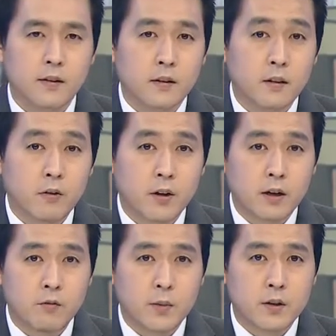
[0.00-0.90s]
The Korean
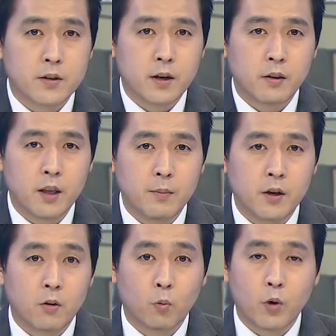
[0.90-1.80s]
government set a limit
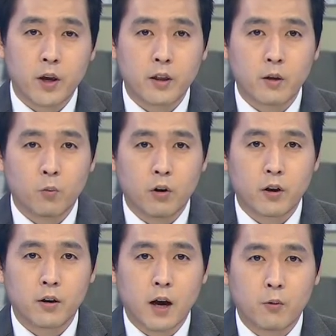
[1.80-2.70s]
on weekly
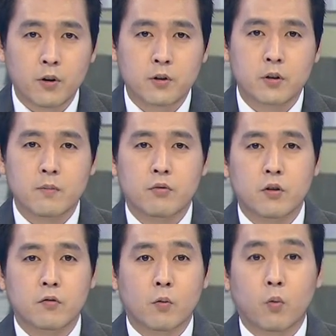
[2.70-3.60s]
working hours to
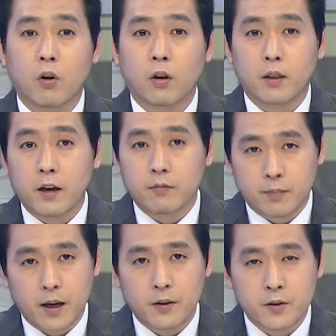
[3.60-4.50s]
improve work-life
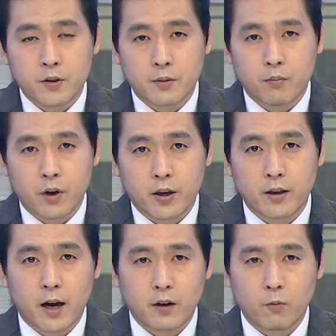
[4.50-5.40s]
balance, breaking
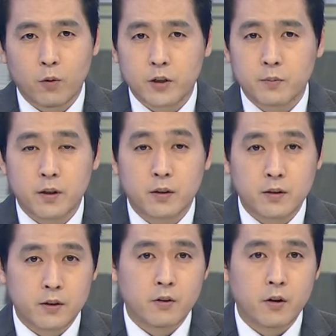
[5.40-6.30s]
out of what's been
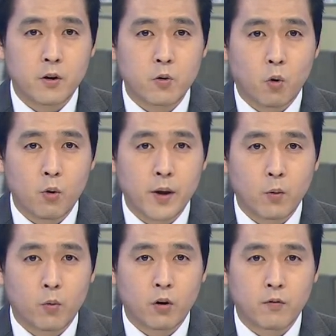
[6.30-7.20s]
considered a norm
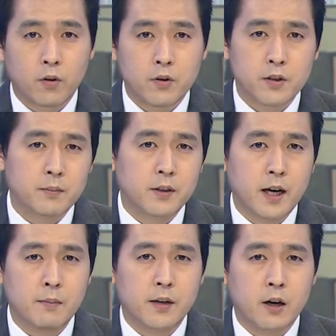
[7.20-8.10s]
at work for some
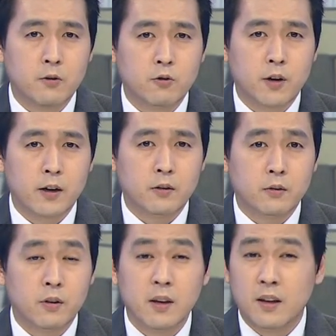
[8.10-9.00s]
time now. Trying to
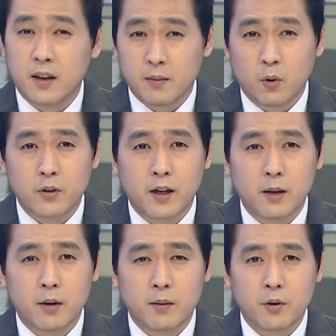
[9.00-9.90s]
get more done
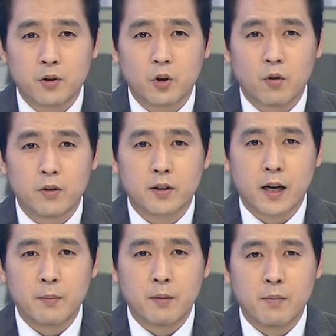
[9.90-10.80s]
by pushing
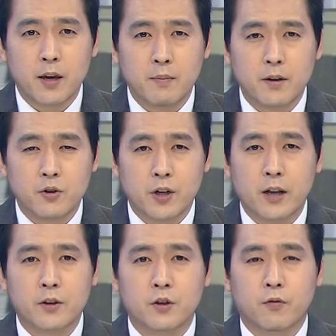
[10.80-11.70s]
overtime, it may be a
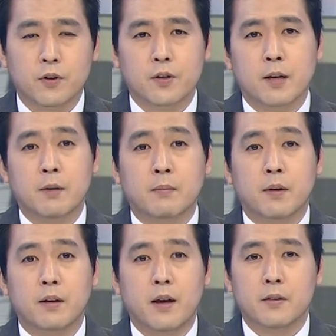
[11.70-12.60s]
challenge for some,
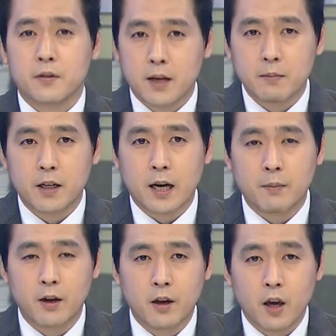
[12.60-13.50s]
but at the same time,
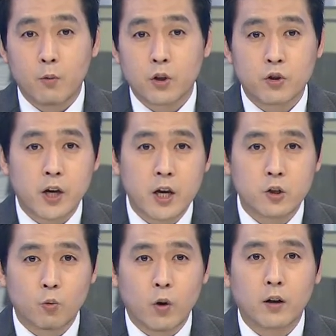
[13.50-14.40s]
it was a change
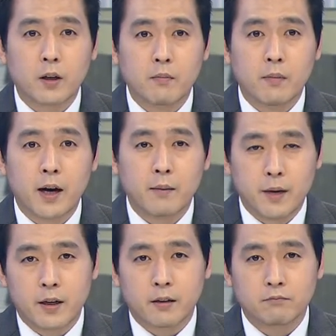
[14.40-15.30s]
welcomed by
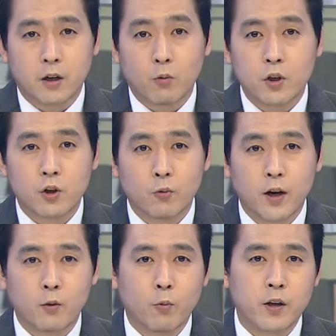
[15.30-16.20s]
many. Our Won
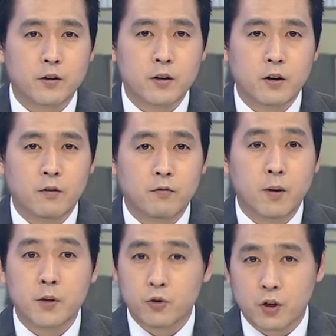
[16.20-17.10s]
Jung-hwan went to hear from
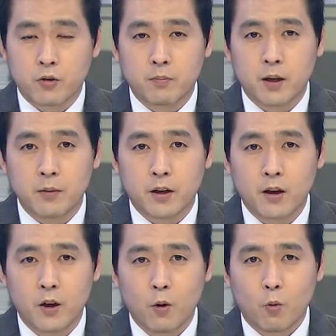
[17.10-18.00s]
the general public
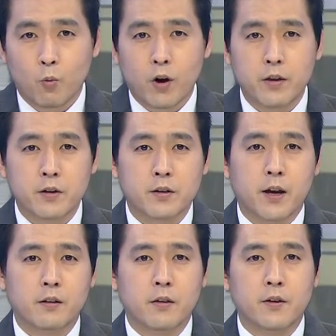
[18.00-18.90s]
where they
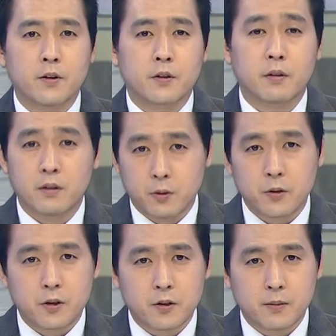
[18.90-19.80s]
stand on this new
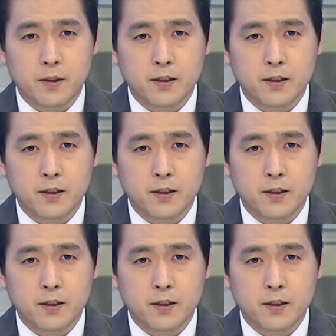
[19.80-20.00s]
system.